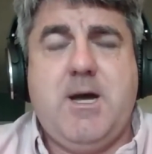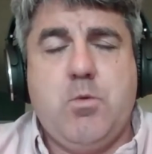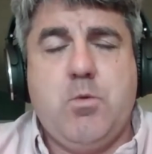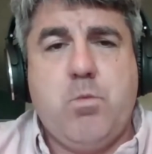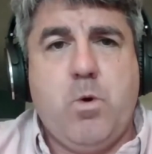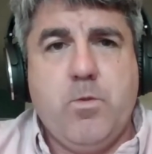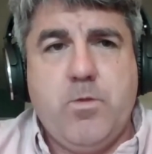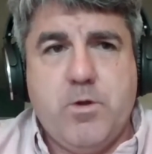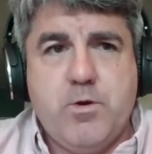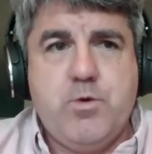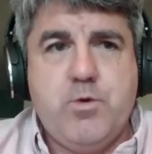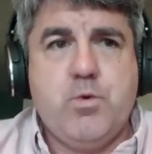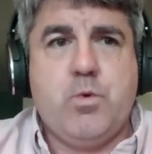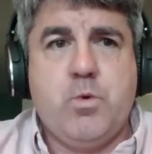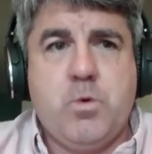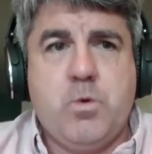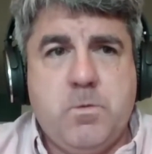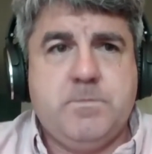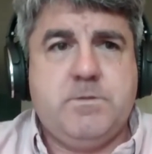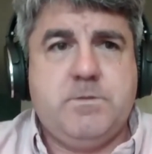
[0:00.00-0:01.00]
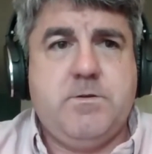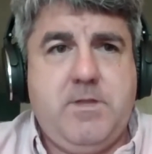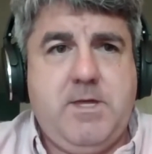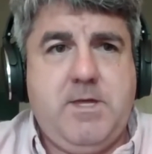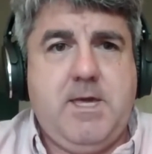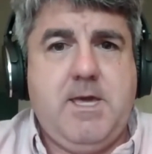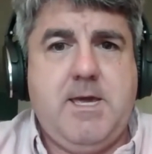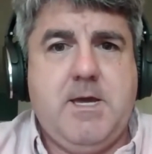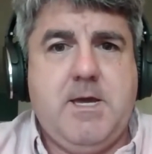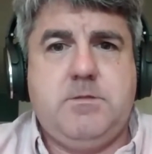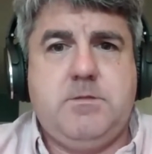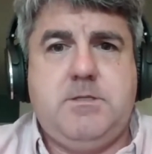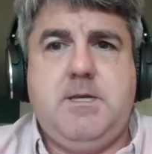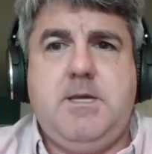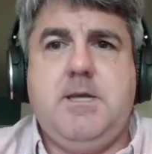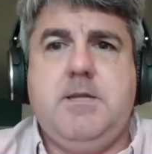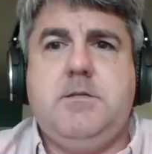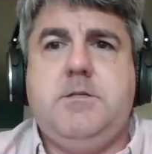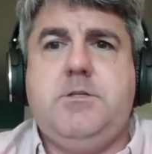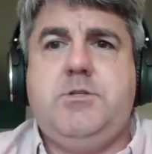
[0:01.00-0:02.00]
or what the norms of the ELT
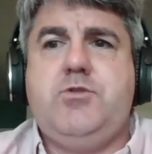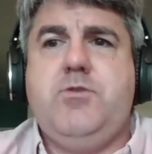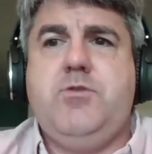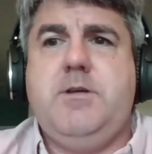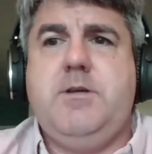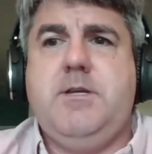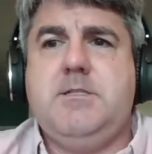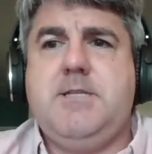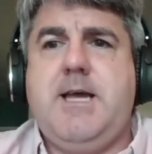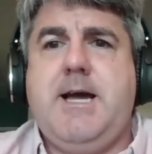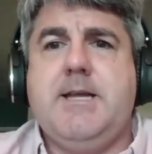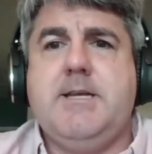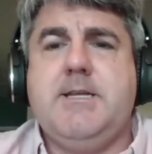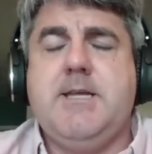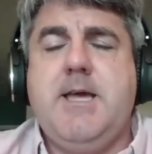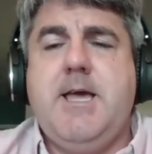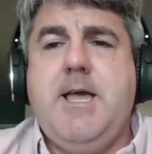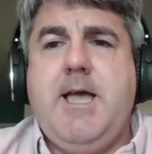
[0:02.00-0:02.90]
industry is at.